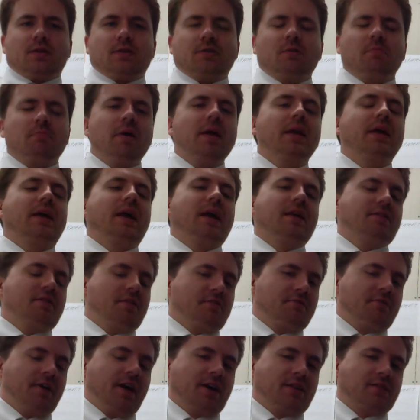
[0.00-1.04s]
mitigate the
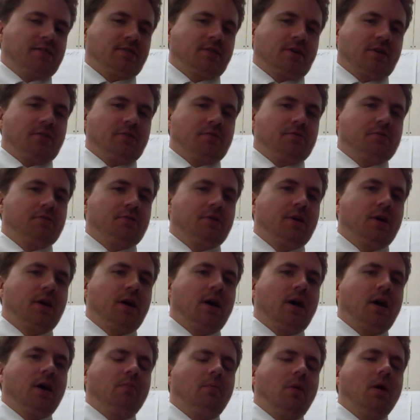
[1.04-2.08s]
effects of
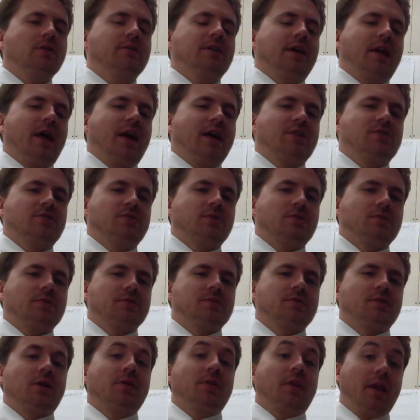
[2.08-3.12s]

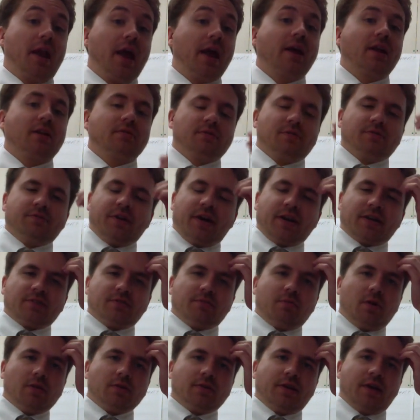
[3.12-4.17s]
multinationals, or the negative effects
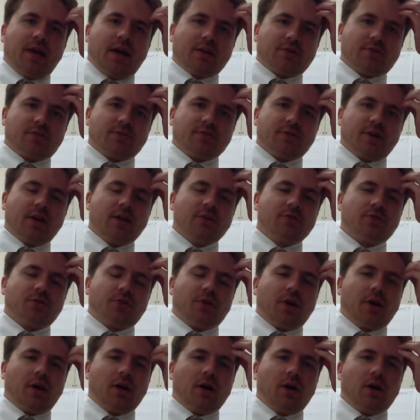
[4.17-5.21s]
of multinationals
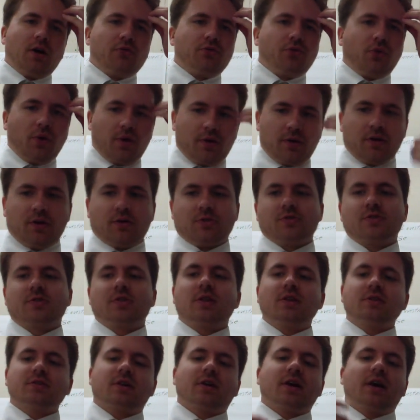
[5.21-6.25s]
entering foreign countries, and
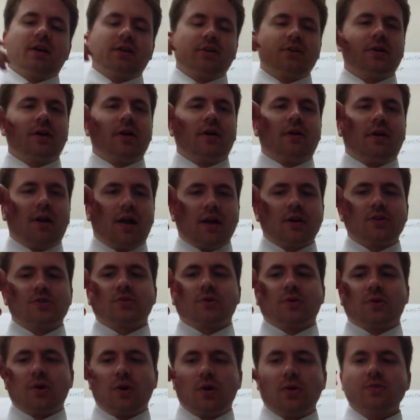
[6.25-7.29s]
these are kind of your
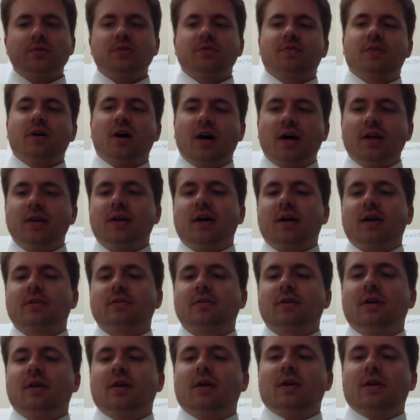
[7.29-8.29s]
international codes of conduct.